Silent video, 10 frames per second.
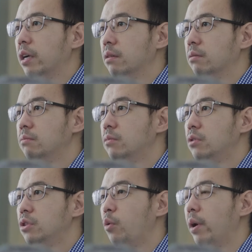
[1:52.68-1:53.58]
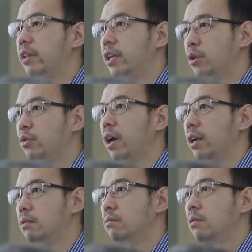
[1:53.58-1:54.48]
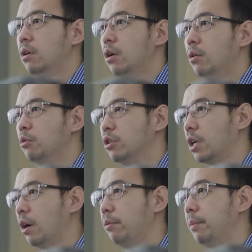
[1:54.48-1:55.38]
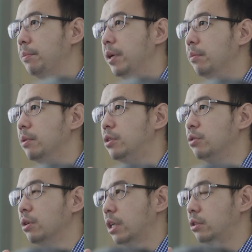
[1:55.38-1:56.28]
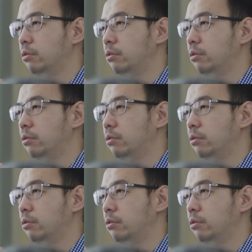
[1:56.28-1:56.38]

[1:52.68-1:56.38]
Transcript: lesson as well as things happening and gonna be